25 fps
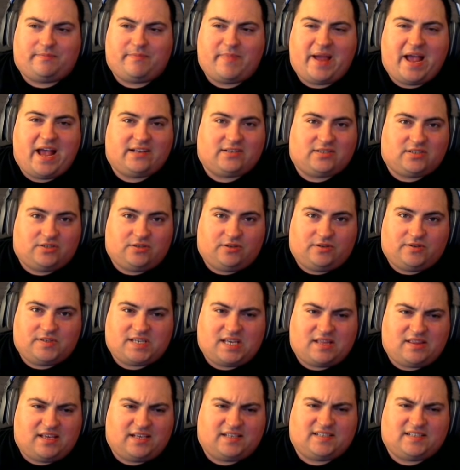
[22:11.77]
Masters,
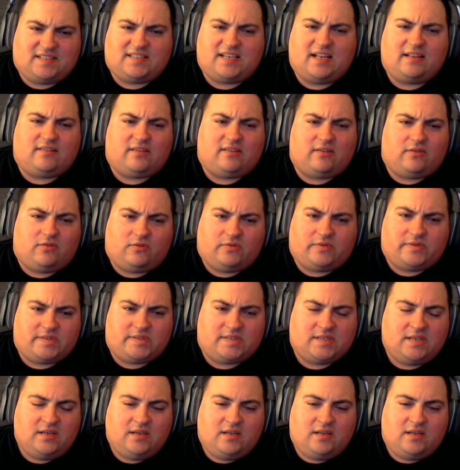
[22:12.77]
I think Sentinels.